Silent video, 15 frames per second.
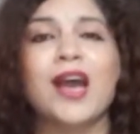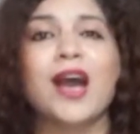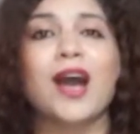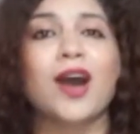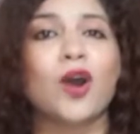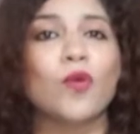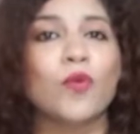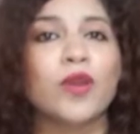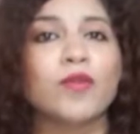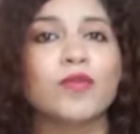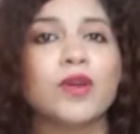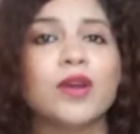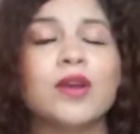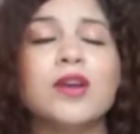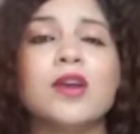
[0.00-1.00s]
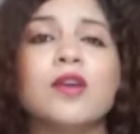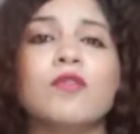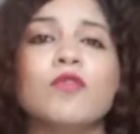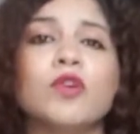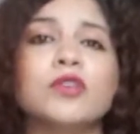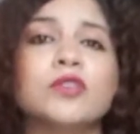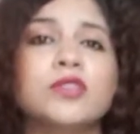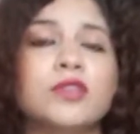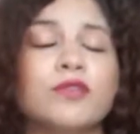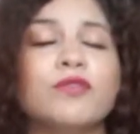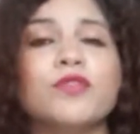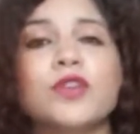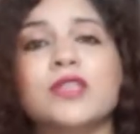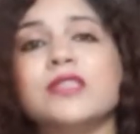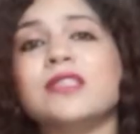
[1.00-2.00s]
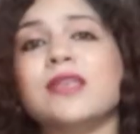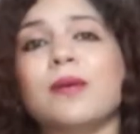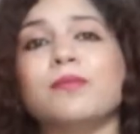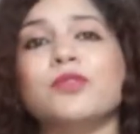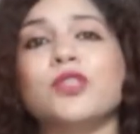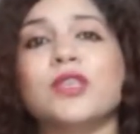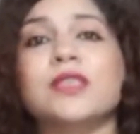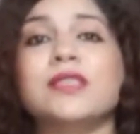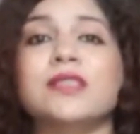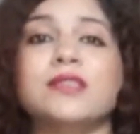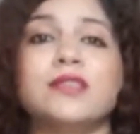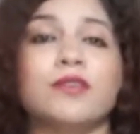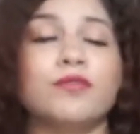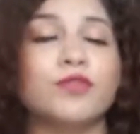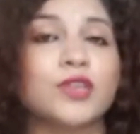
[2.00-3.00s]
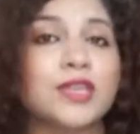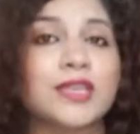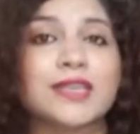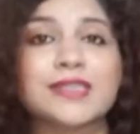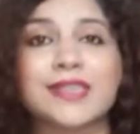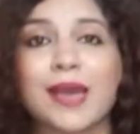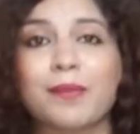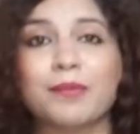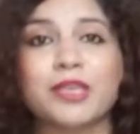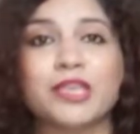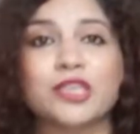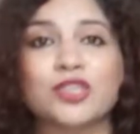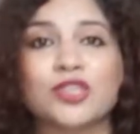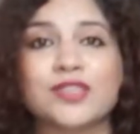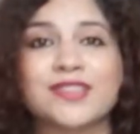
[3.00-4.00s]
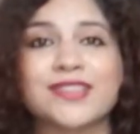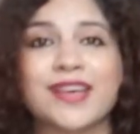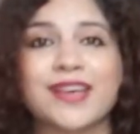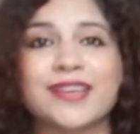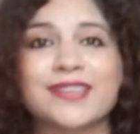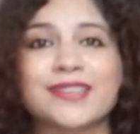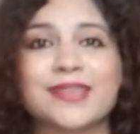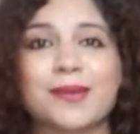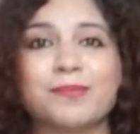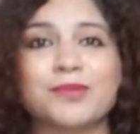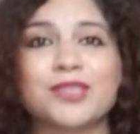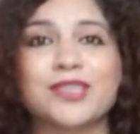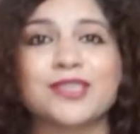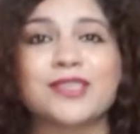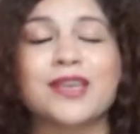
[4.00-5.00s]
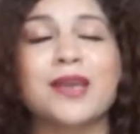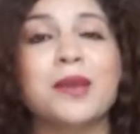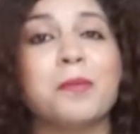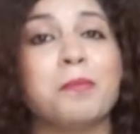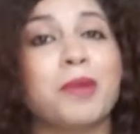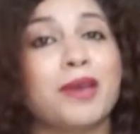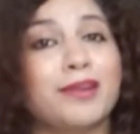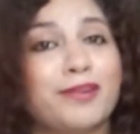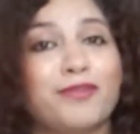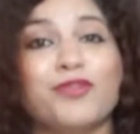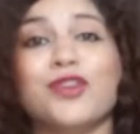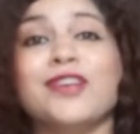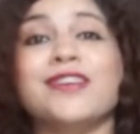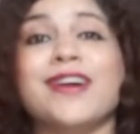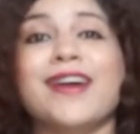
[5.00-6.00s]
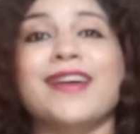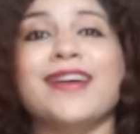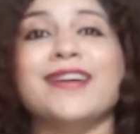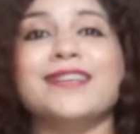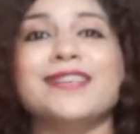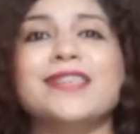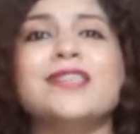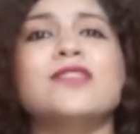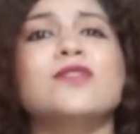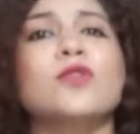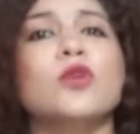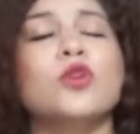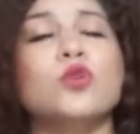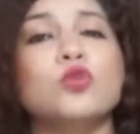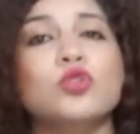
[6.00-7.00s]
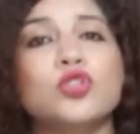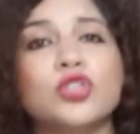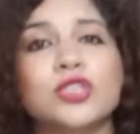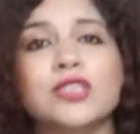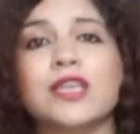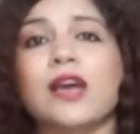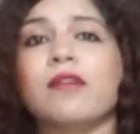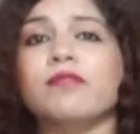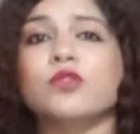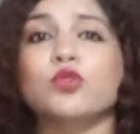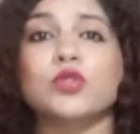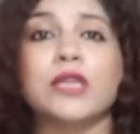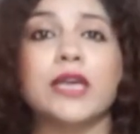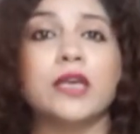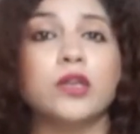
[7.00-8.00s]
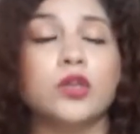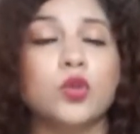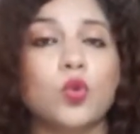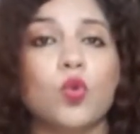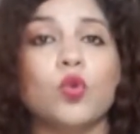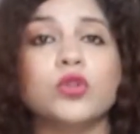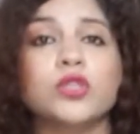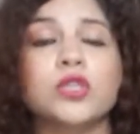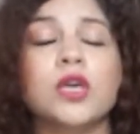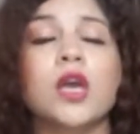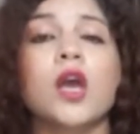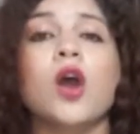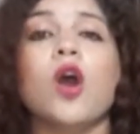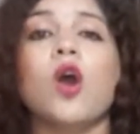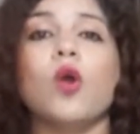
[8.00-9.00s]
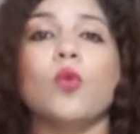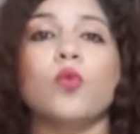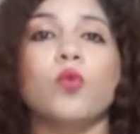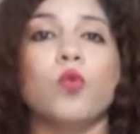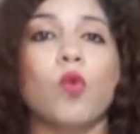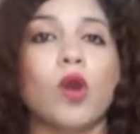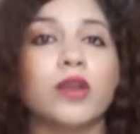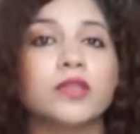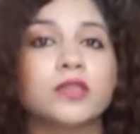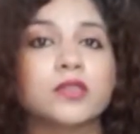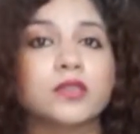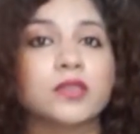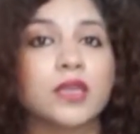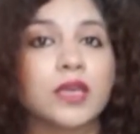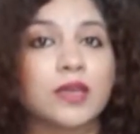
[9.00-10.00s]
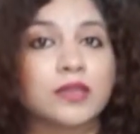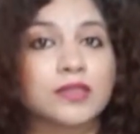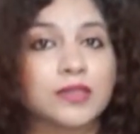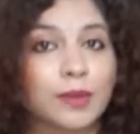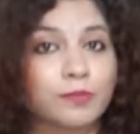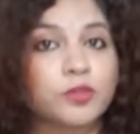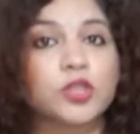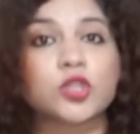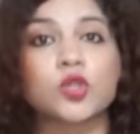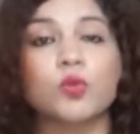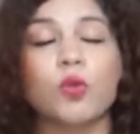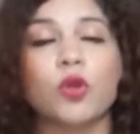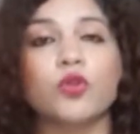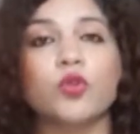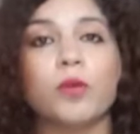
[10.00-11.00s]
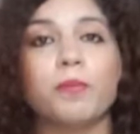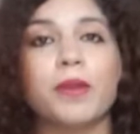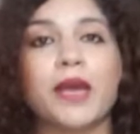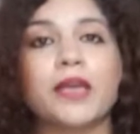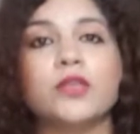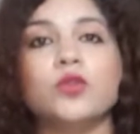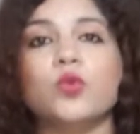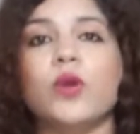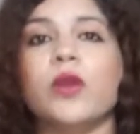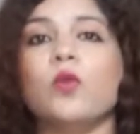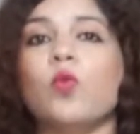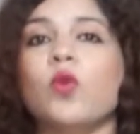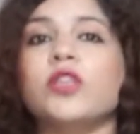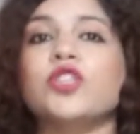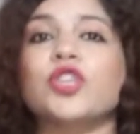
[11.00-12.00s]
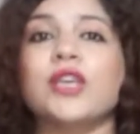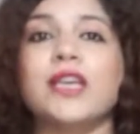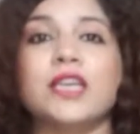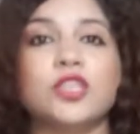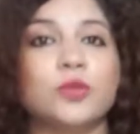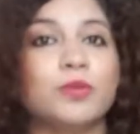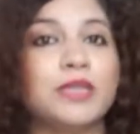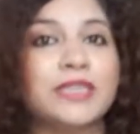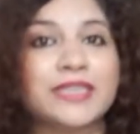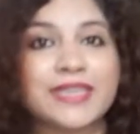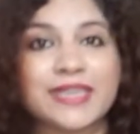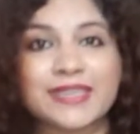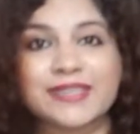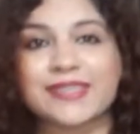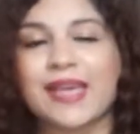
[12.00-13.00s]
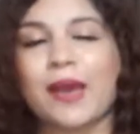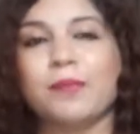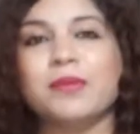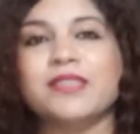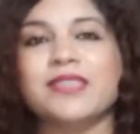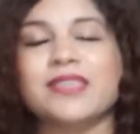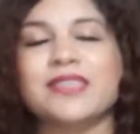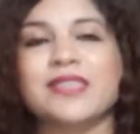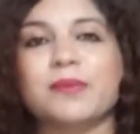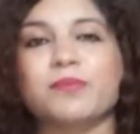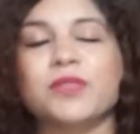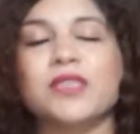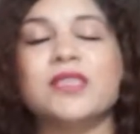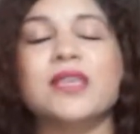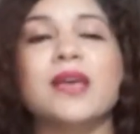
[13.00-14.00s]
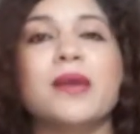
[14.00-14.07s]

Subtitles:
However, for different subjects, different examinations are accepted by different IITs. So you just have to take note of what subject you want to apply to and which eligibility exam is accepted.